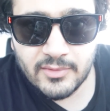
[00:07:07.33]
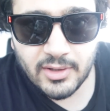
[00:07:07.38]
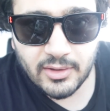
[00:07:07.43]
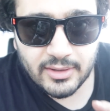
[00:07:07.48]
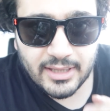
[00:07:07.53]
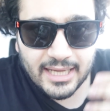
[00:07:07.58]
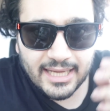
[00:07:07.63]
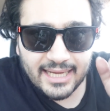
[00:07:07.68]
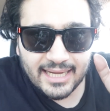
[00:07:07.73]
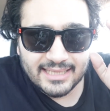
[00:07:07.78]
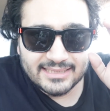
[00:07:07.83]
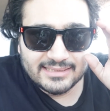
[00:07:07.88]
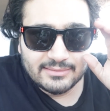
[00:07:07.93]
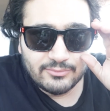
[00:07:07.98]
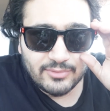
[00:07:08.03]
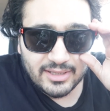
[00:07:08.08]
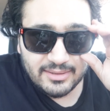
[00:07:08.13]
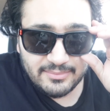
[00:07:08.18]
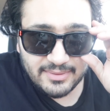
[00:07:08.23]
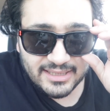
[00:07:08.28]
Okay guys,
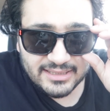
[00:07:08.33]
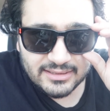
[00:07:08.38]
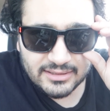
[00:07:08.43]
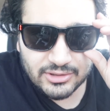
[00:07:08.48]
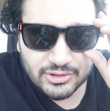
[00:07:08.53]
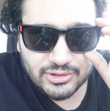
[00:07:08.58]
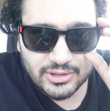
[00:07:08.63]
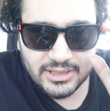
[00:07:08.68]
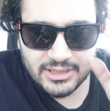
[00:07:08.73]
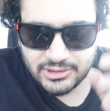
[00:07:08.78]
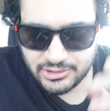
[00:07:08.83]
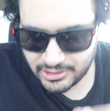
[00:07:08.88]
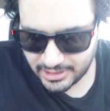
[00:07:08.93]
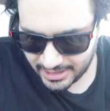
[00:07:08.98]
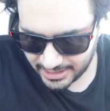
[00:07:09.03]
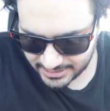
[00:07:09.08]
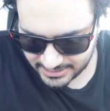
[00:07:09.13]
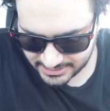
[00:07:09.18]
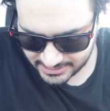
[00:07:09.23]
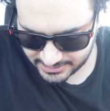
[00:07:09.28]
I'm right by the train
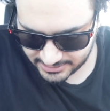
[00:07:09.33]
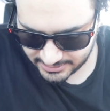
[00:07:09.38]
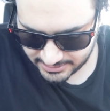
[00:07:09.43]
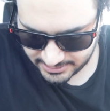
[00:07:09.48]
tracks.